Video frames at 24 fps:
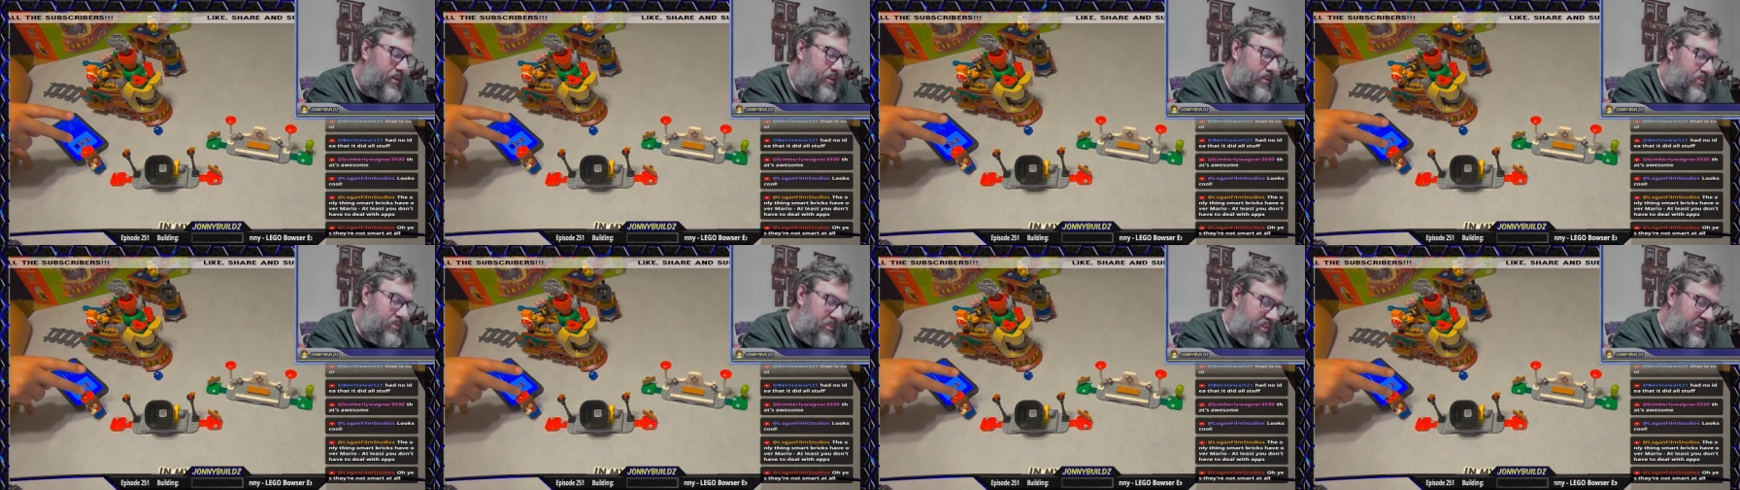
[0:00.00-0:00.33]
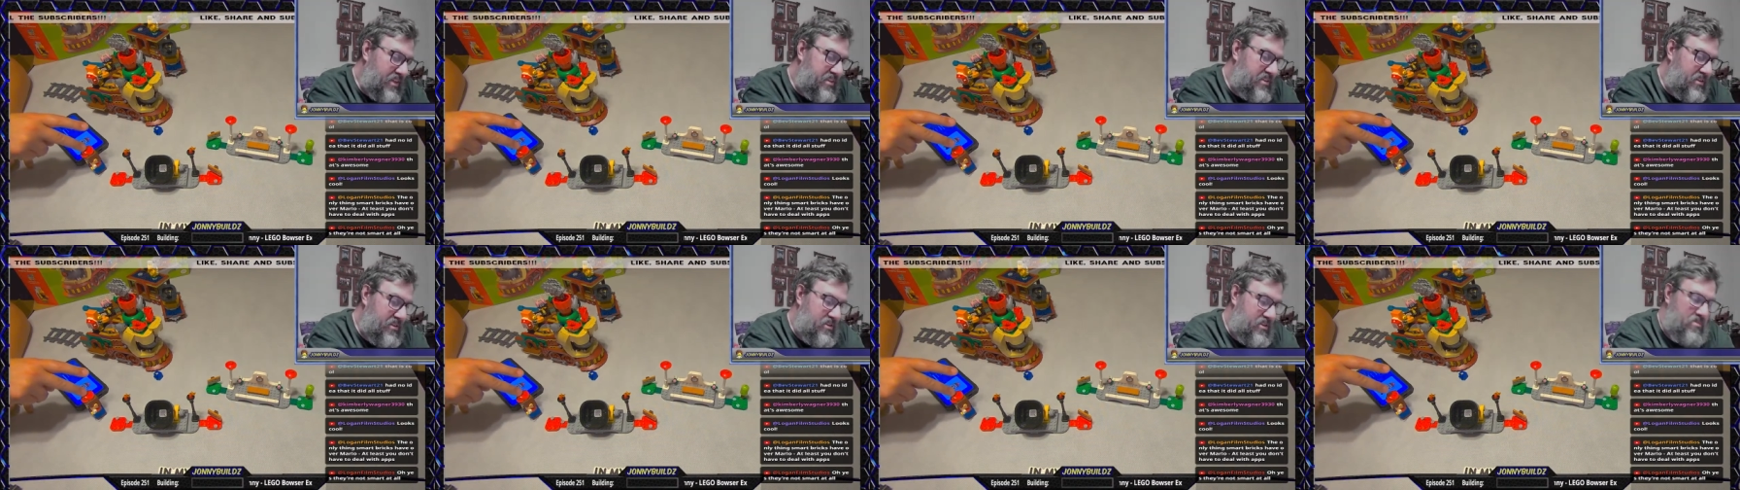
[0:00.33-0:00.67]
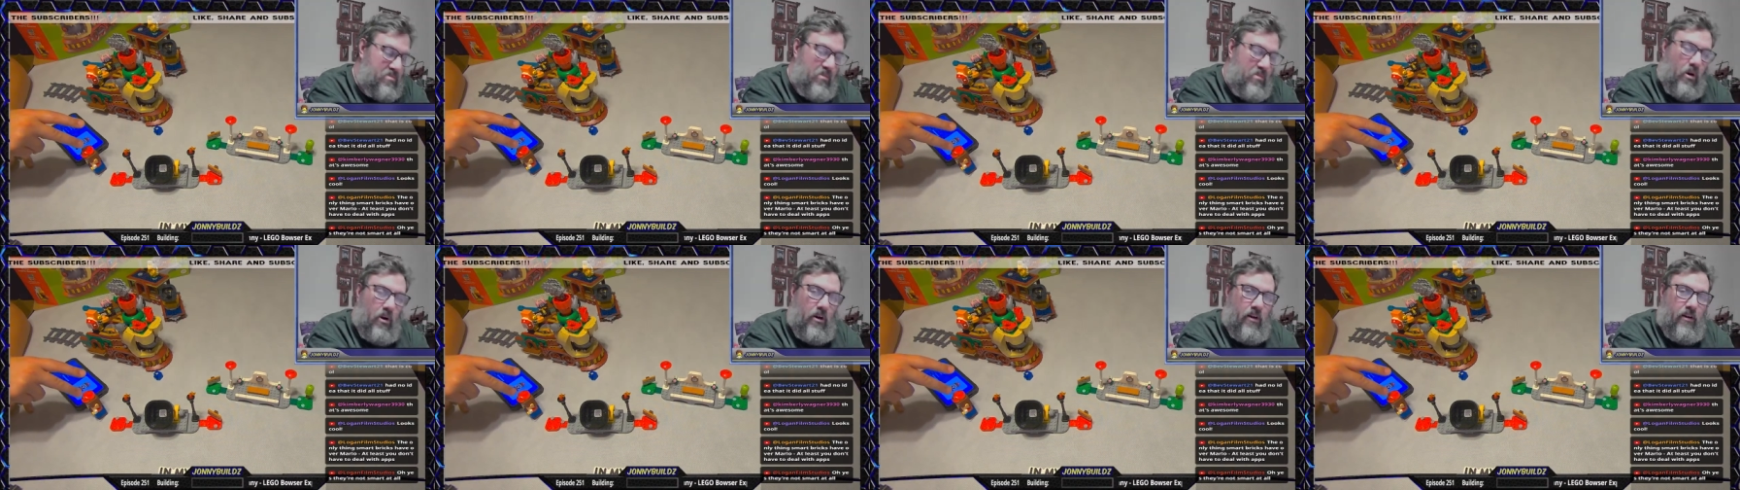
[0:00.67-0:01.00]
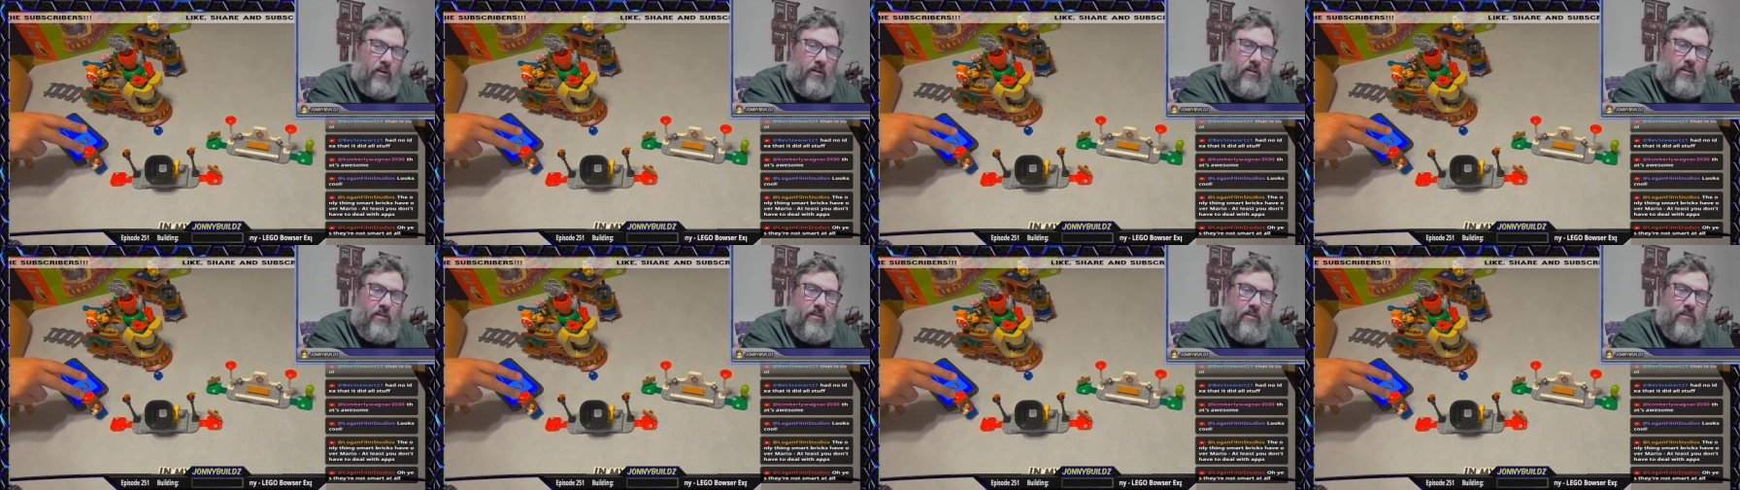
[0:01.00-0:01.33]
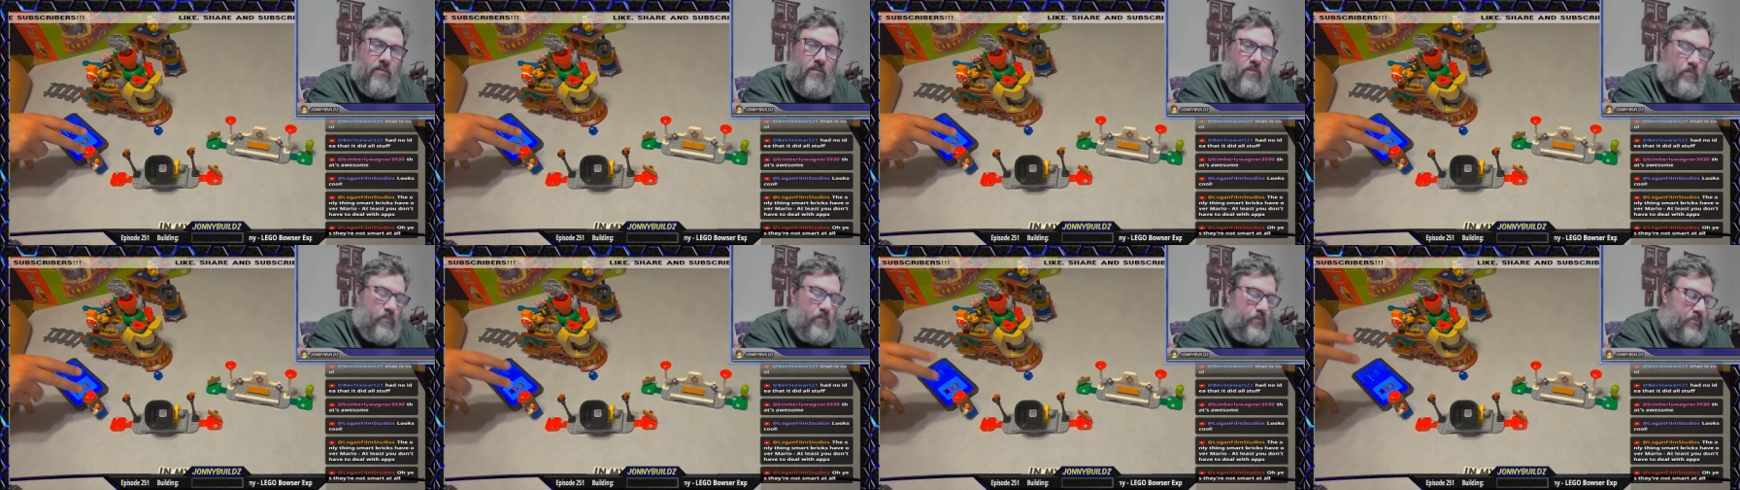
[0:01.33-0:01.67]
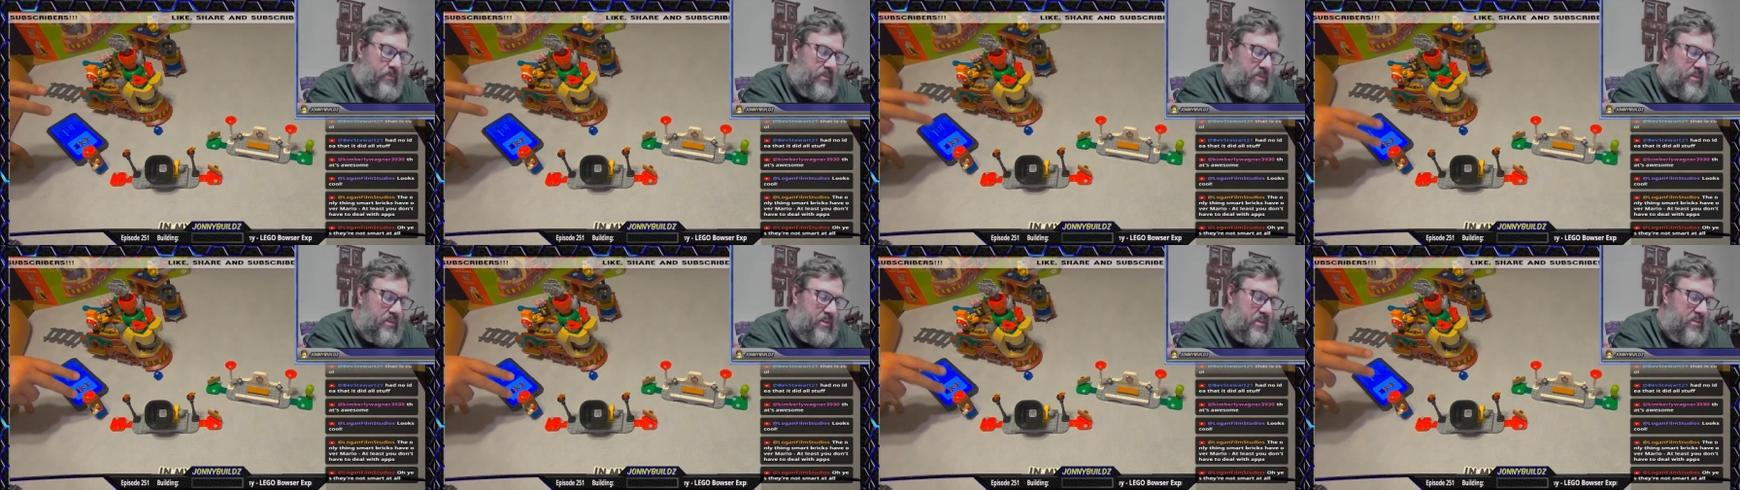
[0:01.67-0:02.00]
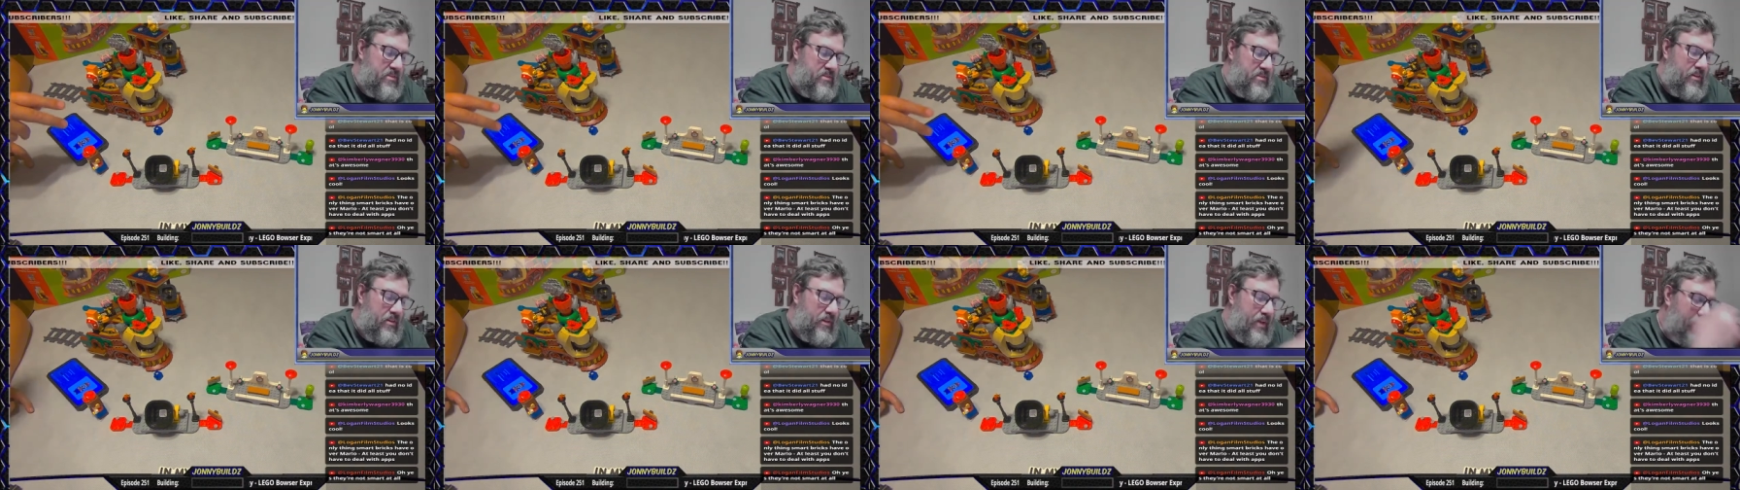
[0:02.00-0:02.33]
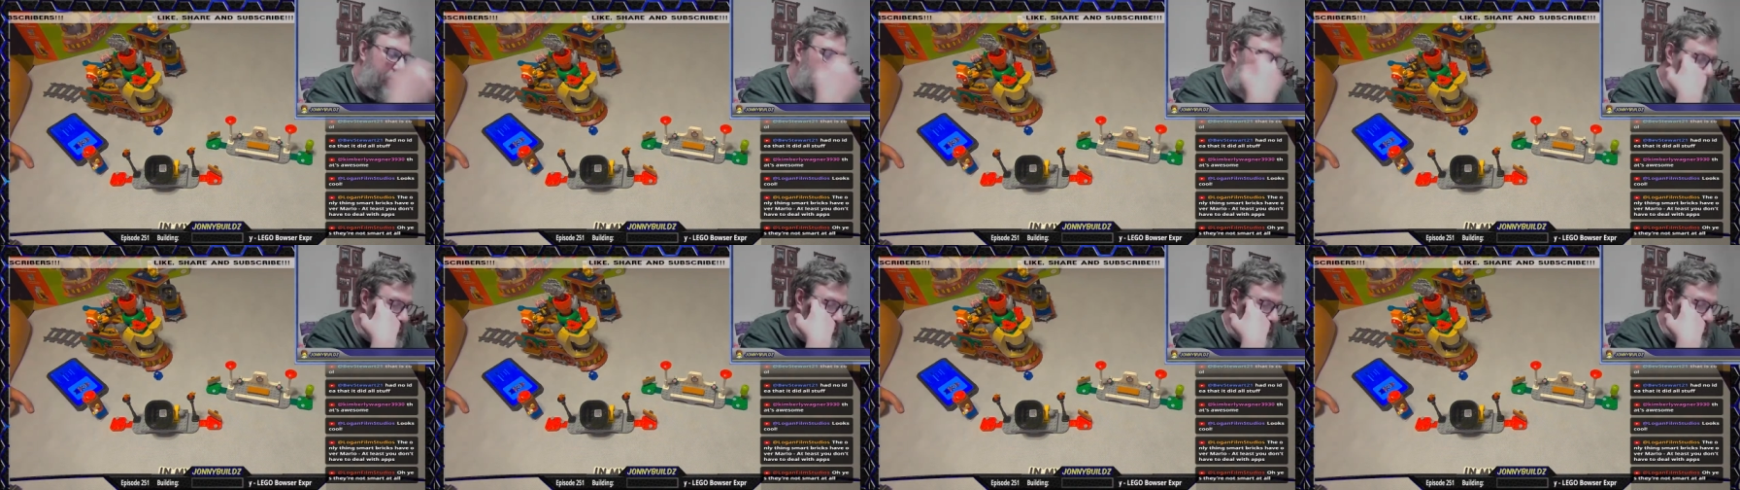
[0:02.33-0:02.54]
this is smart. This allows you